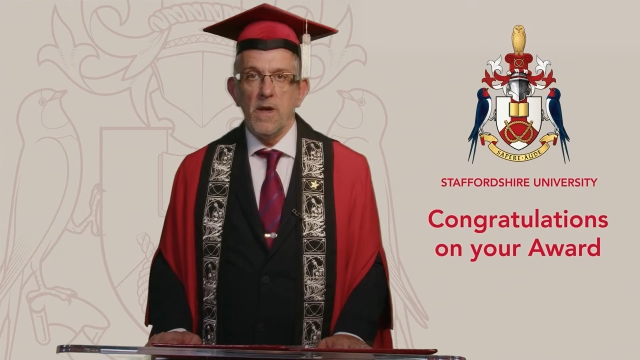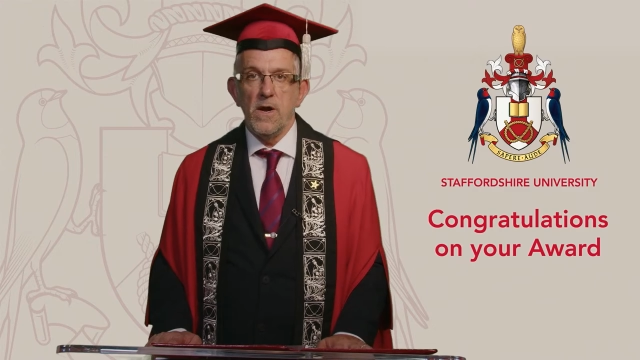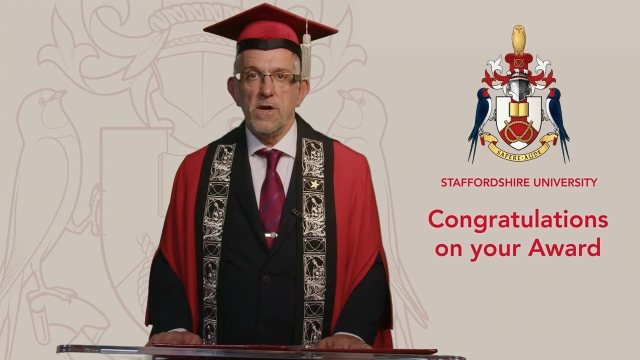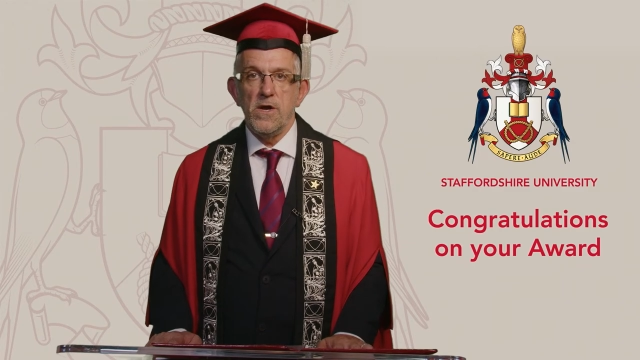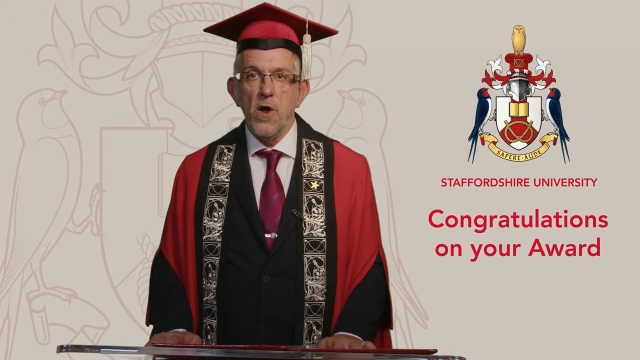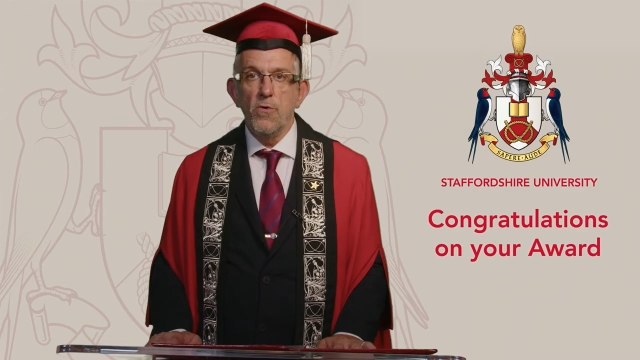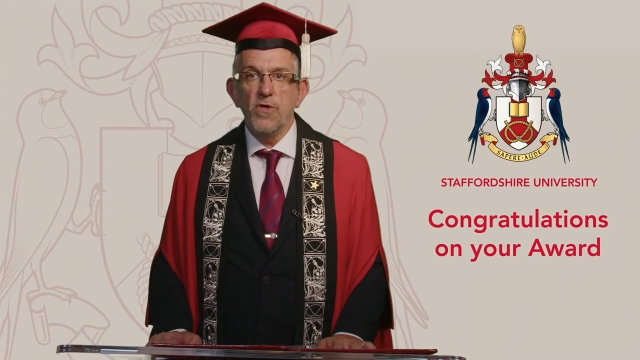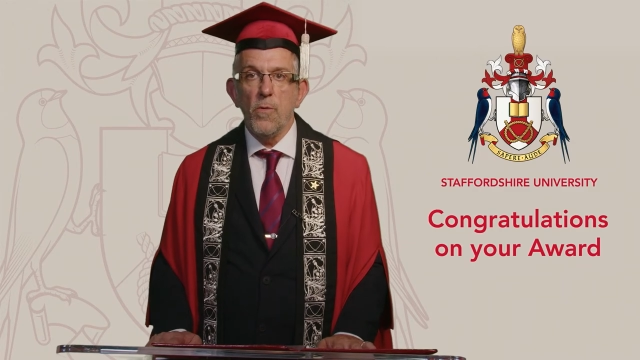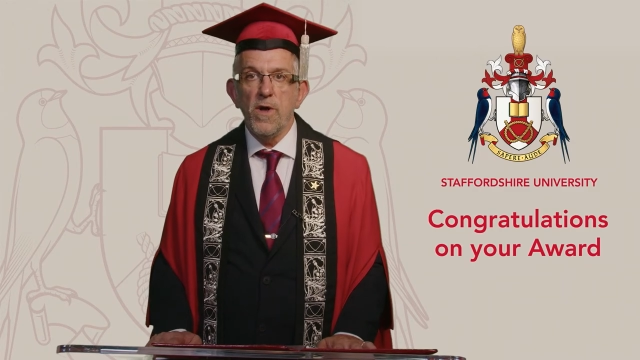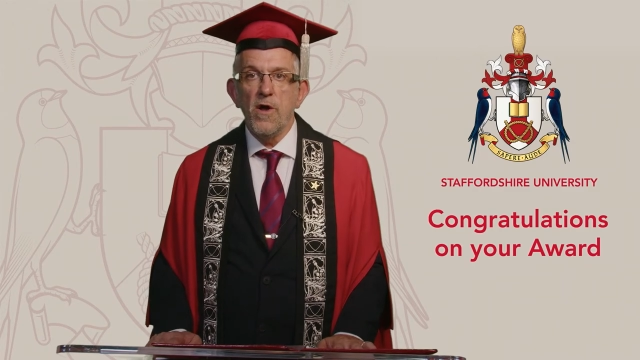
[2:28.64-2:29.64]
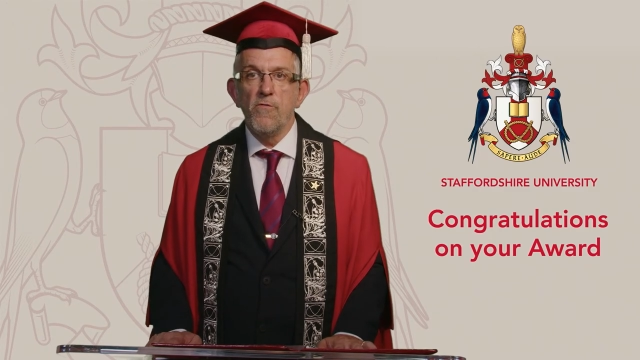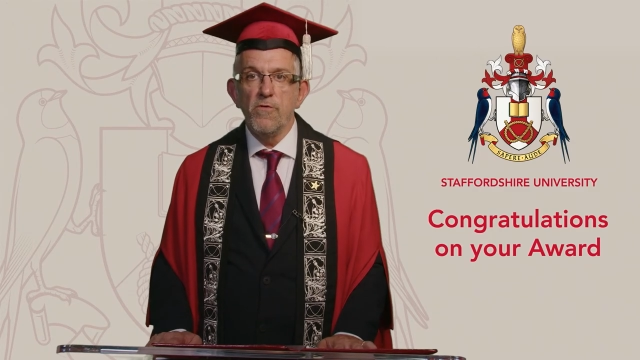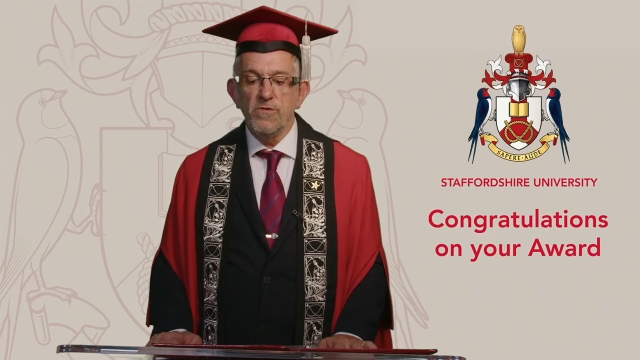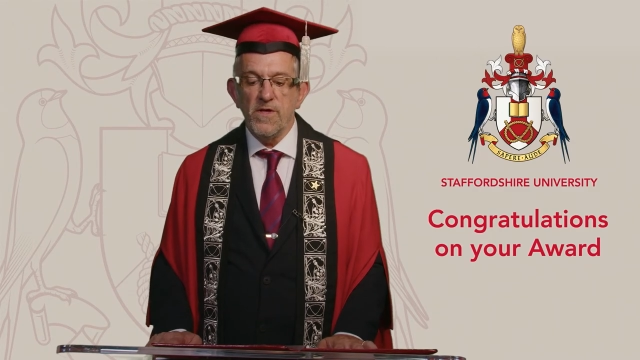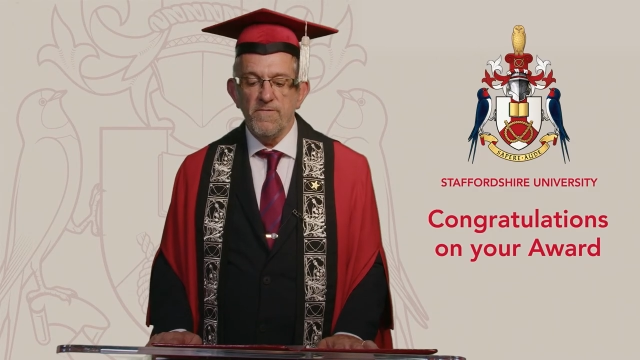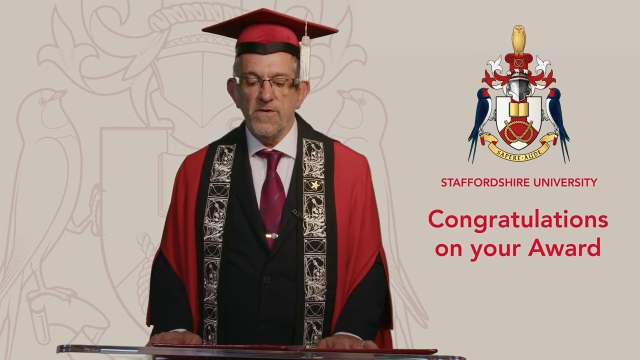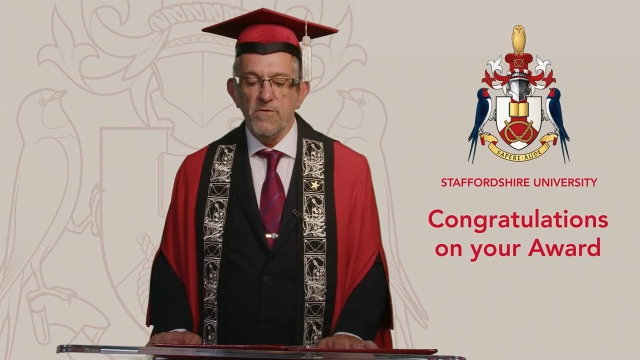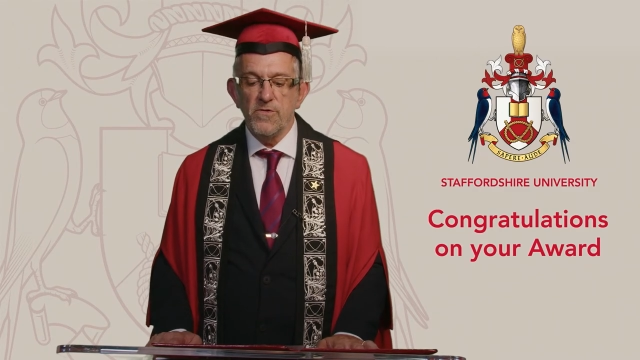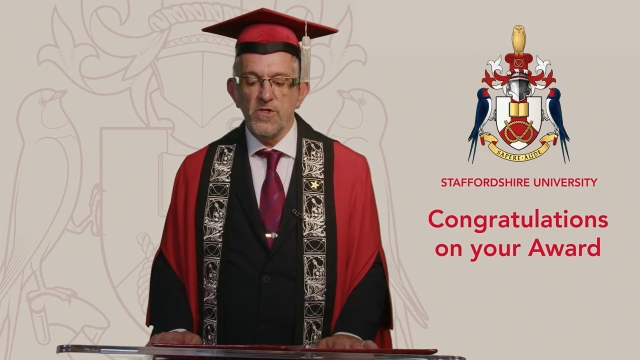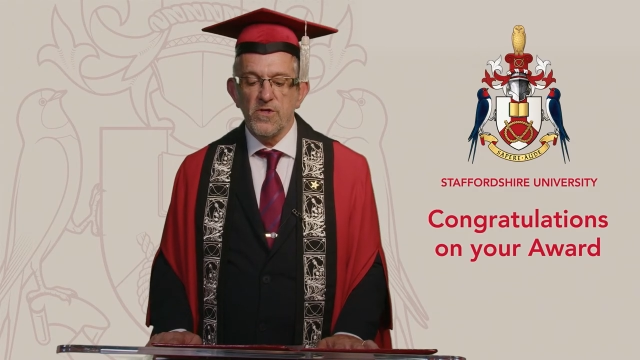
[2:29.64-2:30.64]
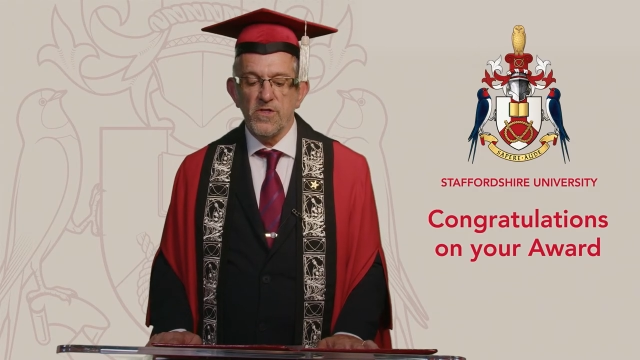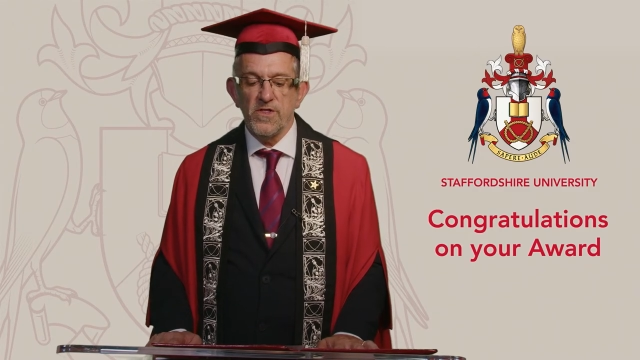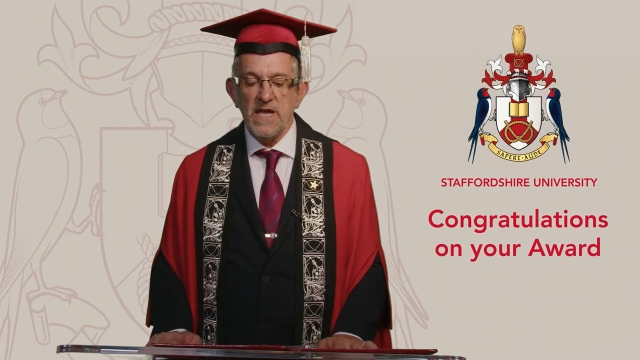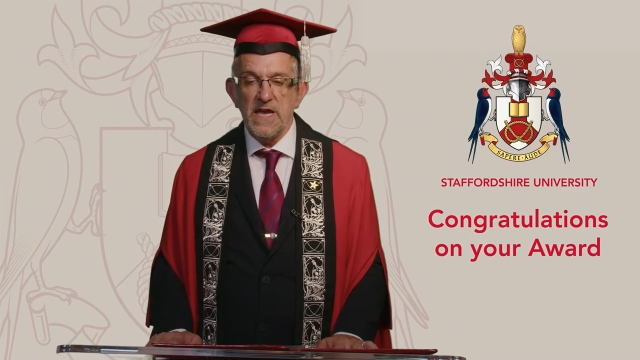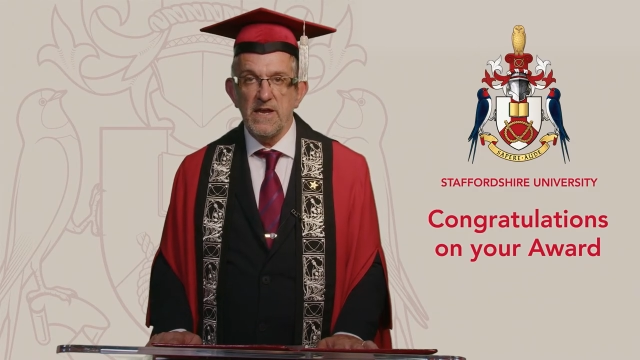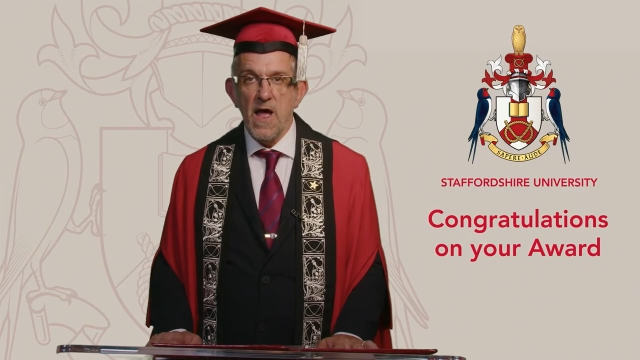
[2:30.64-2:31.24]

Know that we are rooting for you to succeed,